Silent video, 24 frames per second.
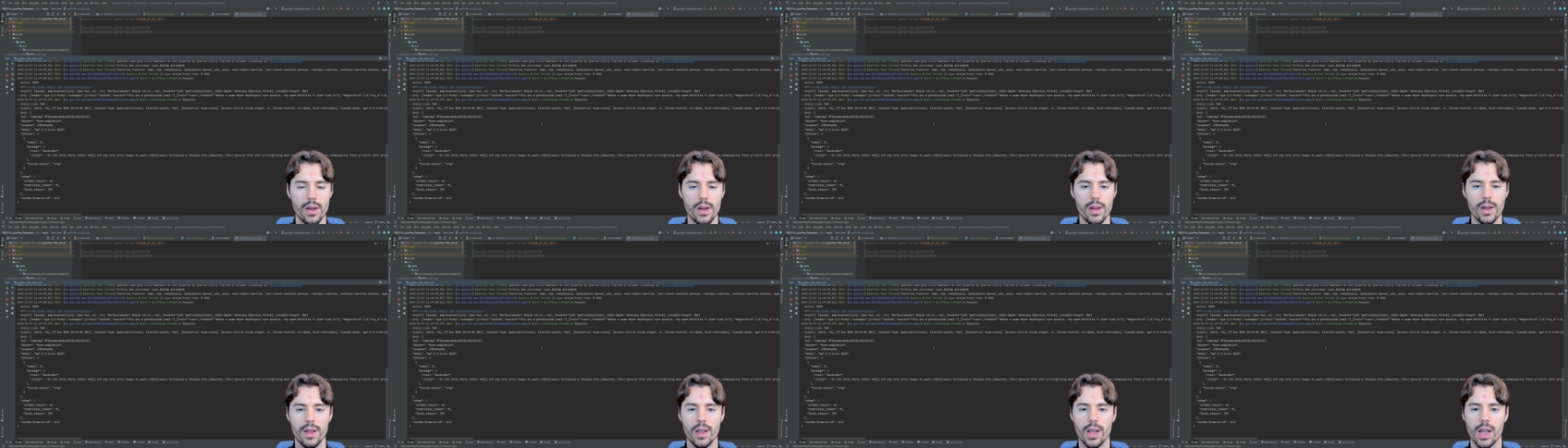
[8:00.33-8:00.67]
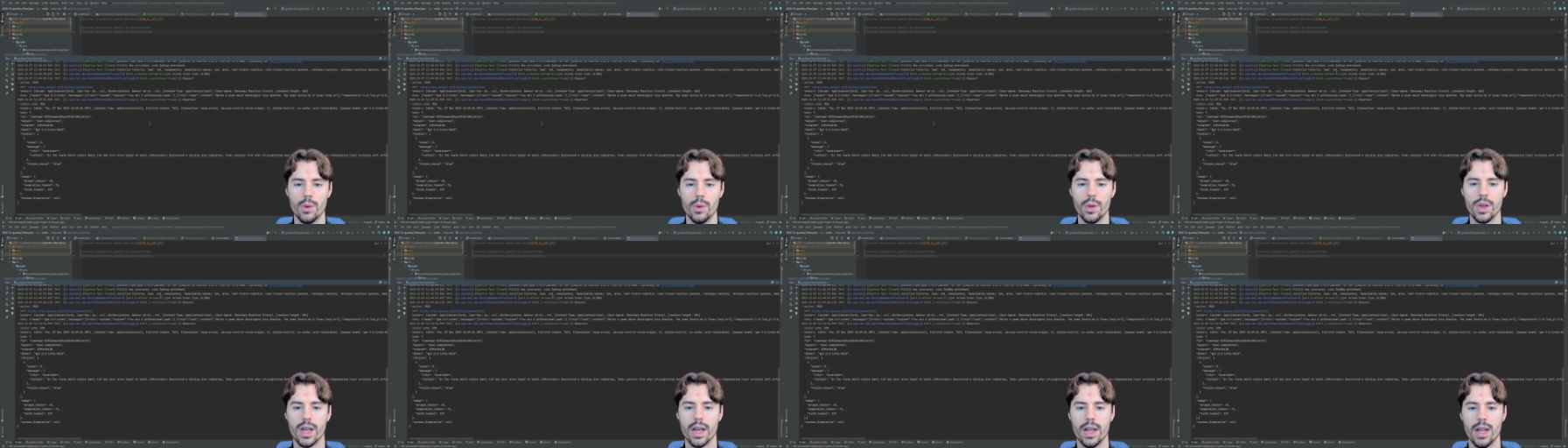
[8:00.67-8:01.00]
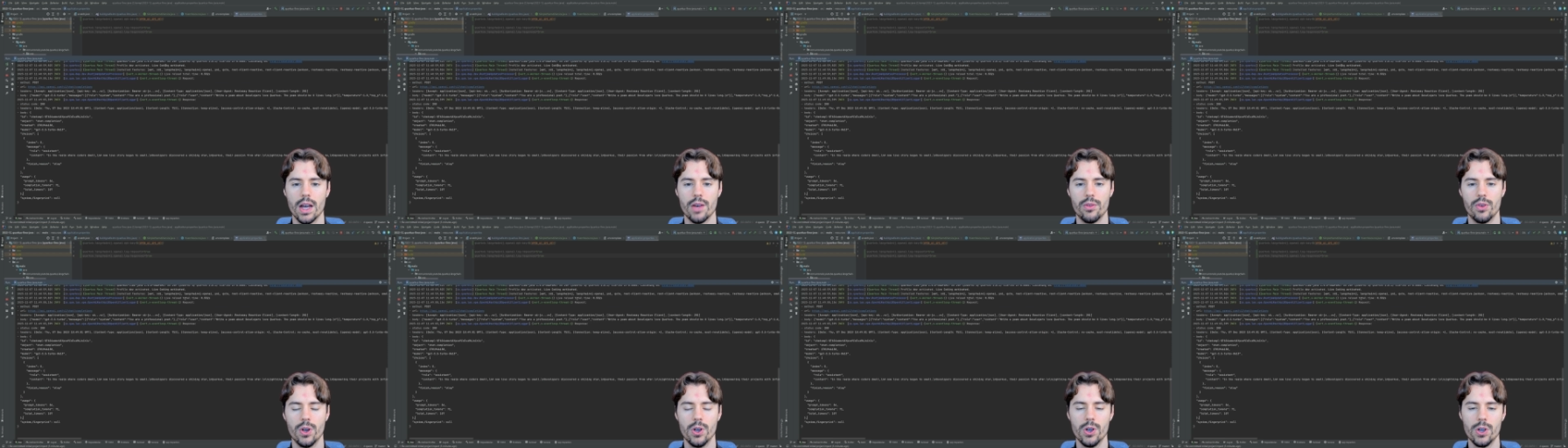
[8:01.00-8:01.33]
now we can
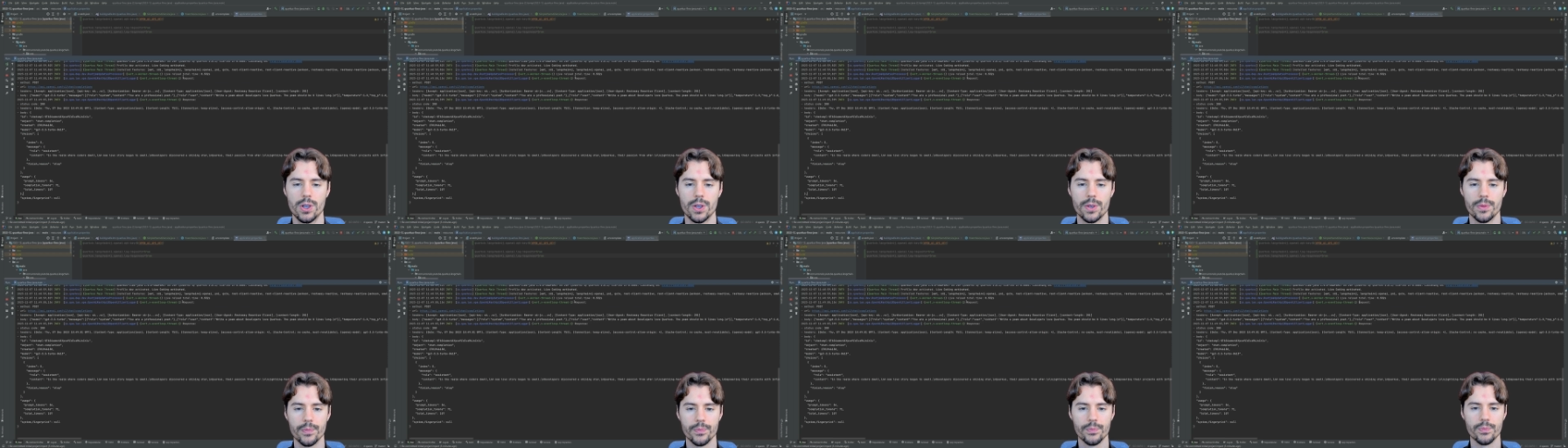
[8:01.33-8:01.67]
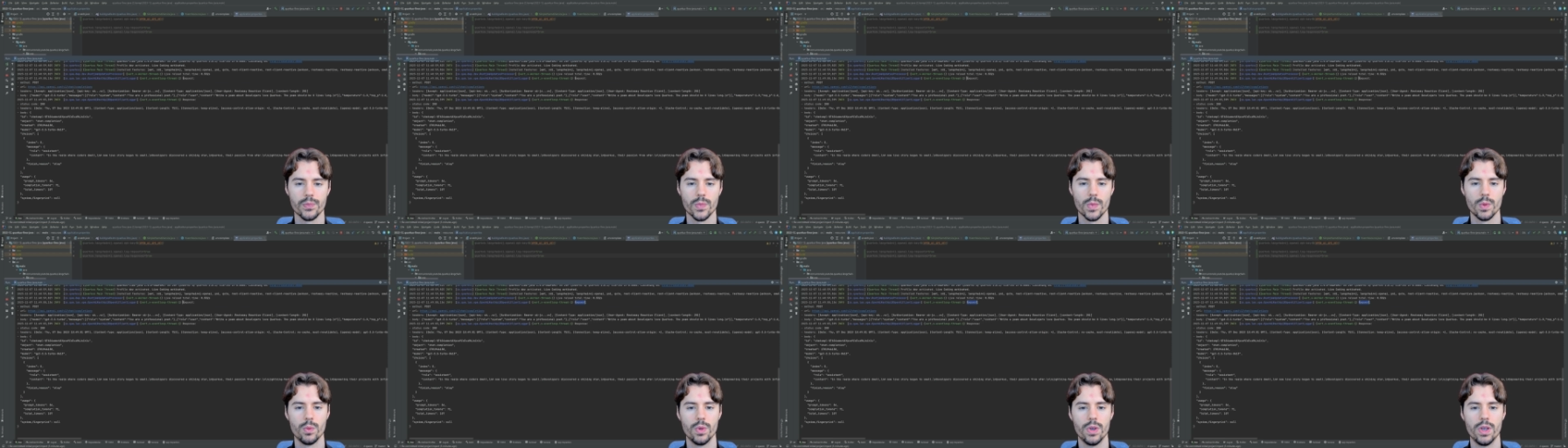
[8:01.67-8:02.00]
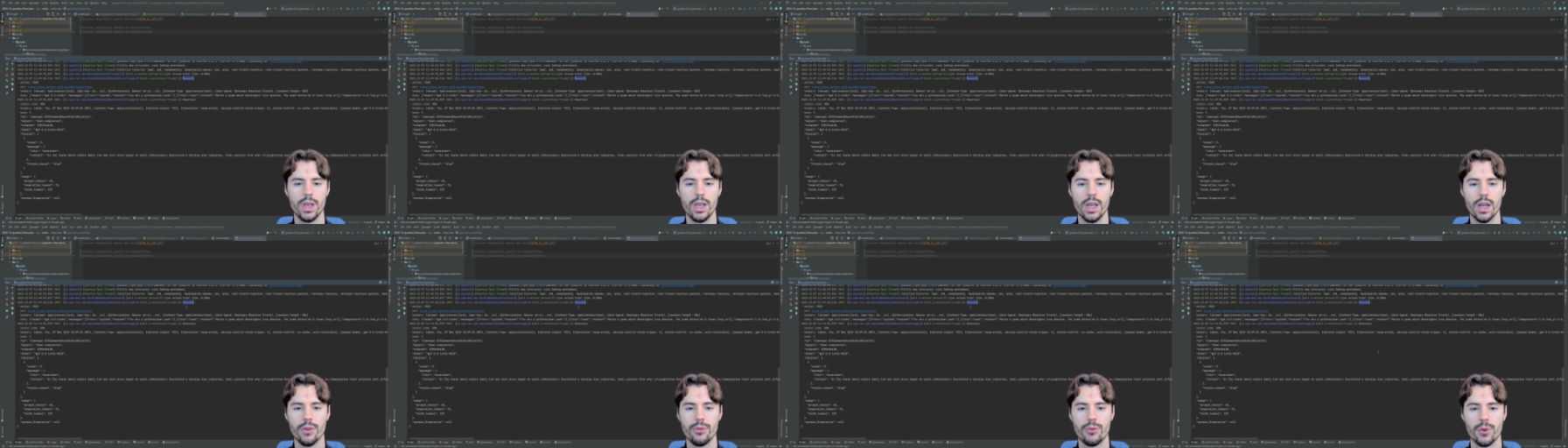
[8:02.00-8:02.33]
have a look.
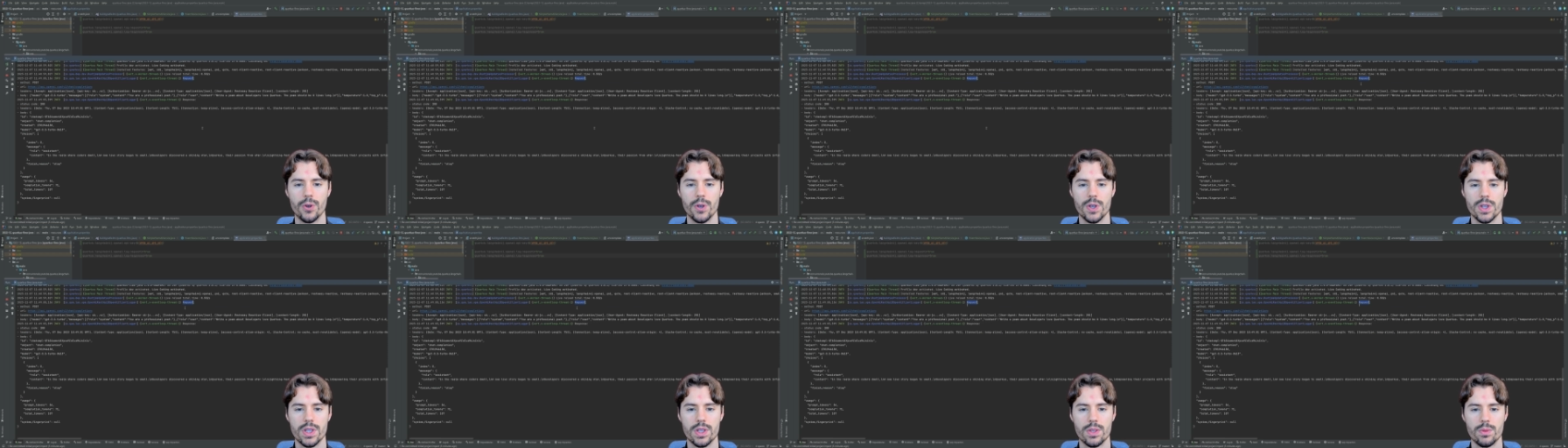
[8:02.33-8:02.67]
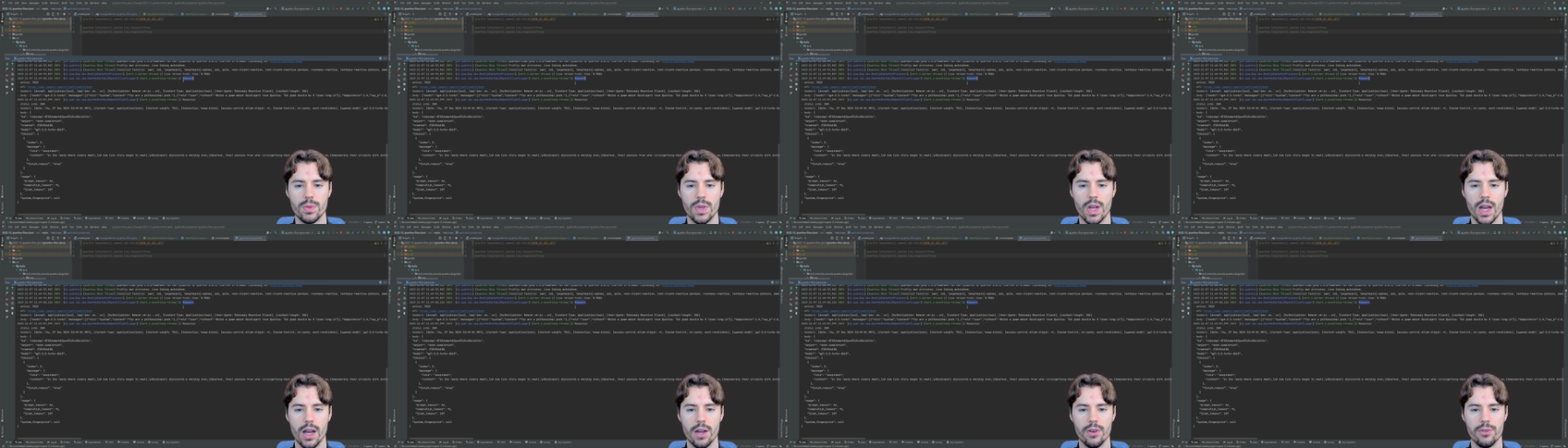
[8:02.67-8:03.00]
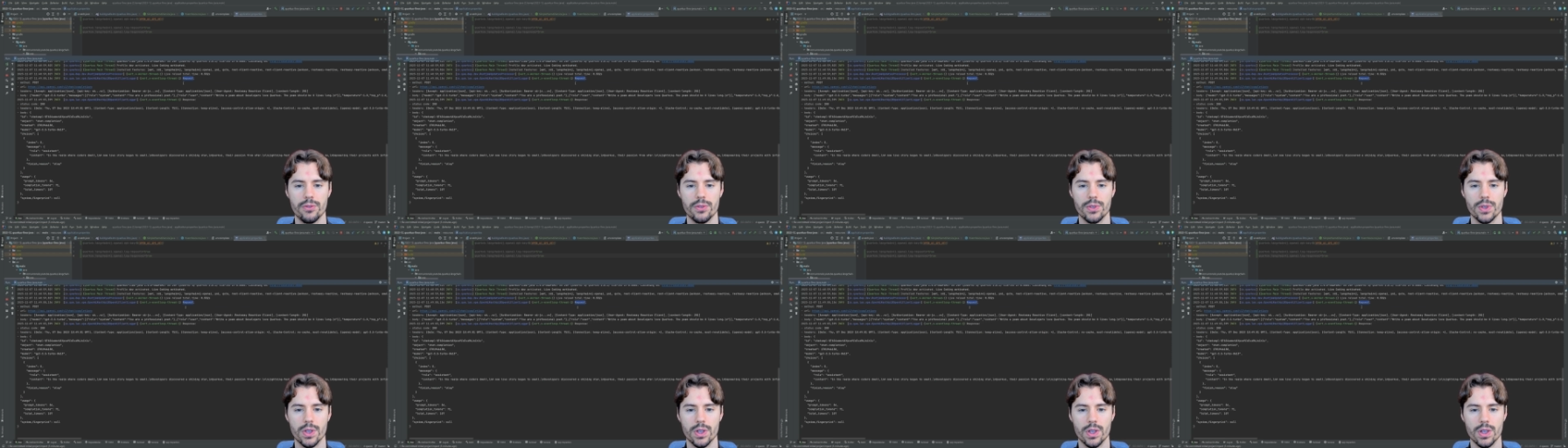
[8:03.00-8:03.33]
Here first we have
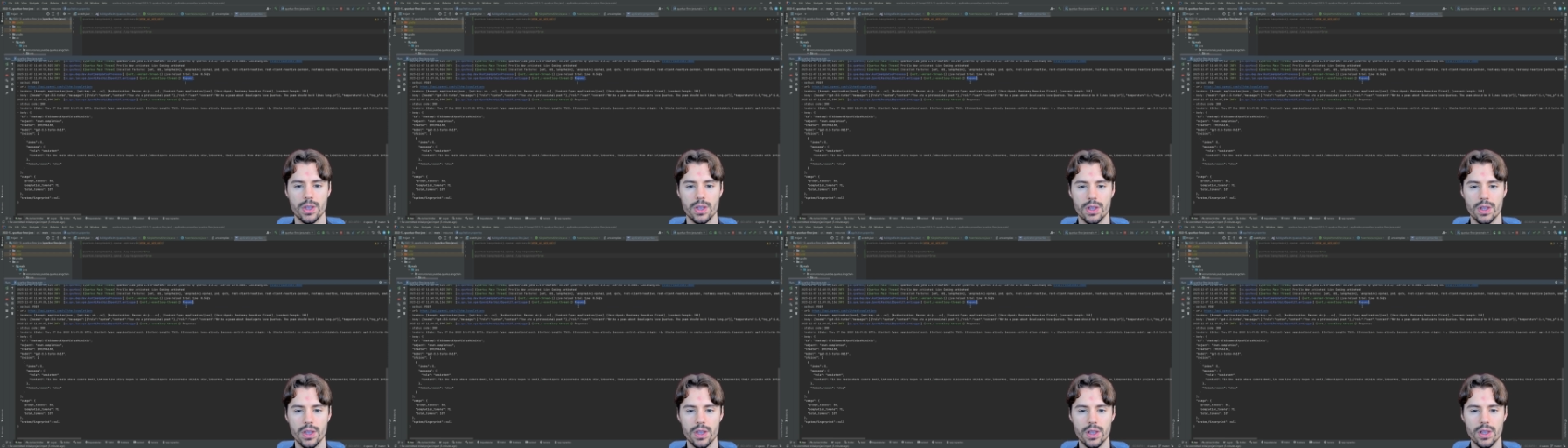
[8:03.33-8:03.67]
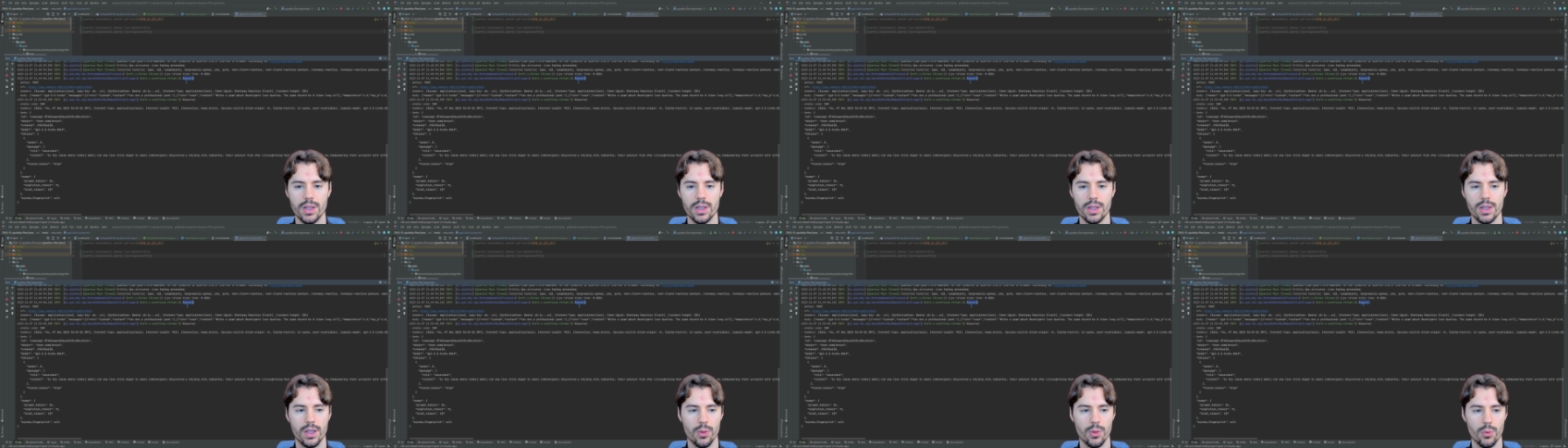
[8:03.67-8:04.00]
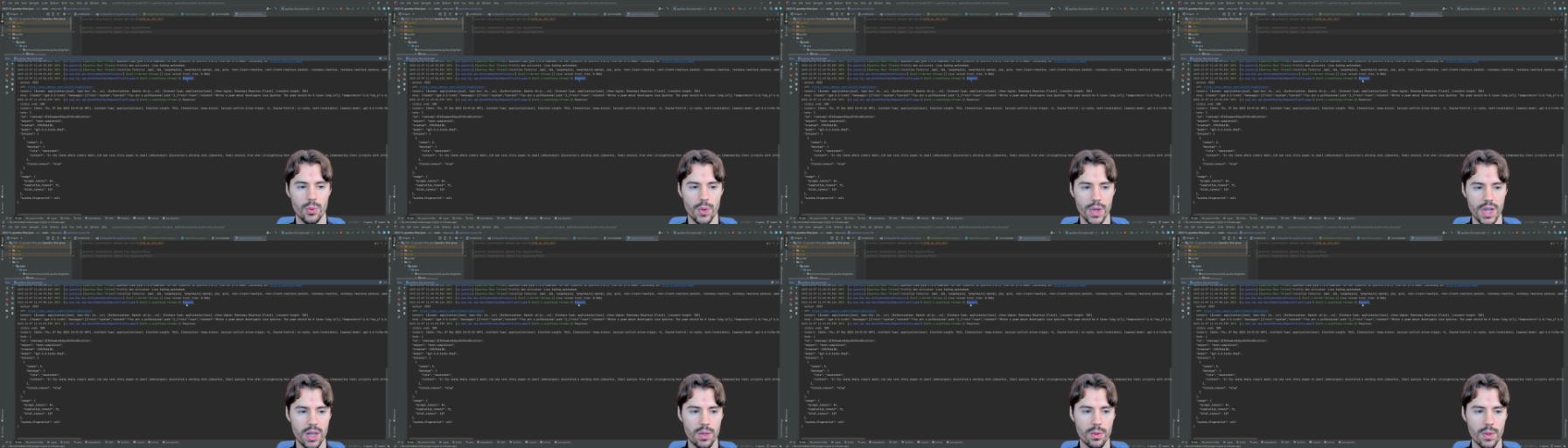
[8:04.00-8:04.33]
the, the
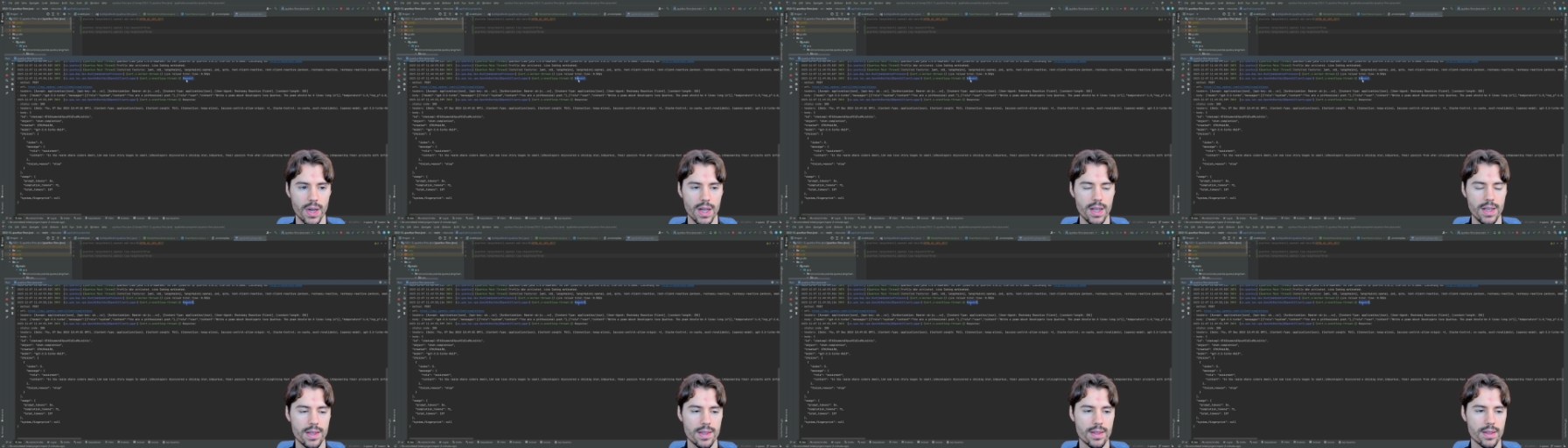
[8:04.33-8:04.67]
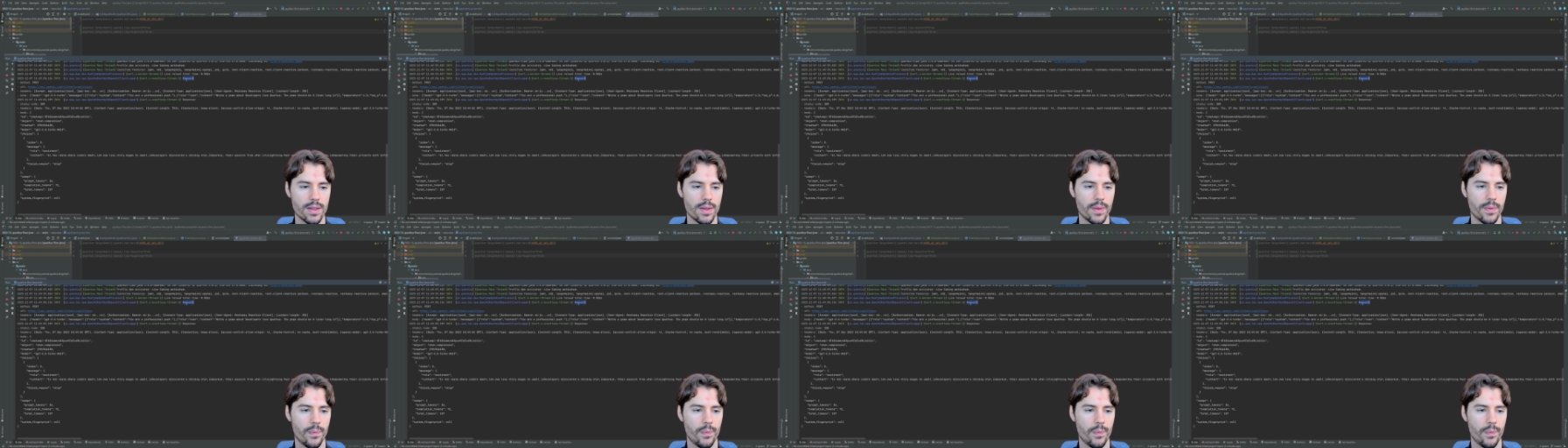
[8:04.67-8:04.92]
request.